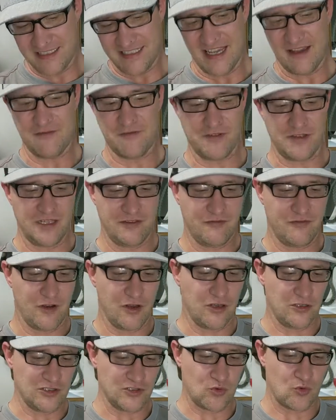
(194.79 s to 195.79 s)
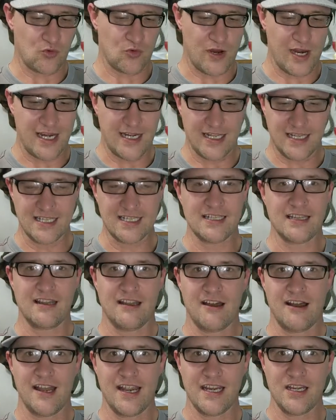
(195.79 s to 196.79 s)
Definitely falls right in
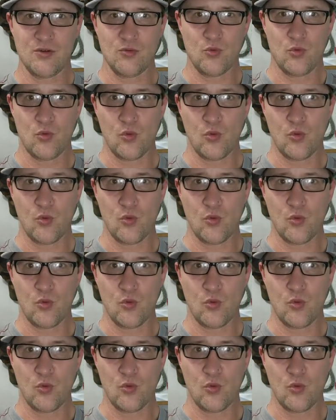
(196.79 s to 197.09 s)
line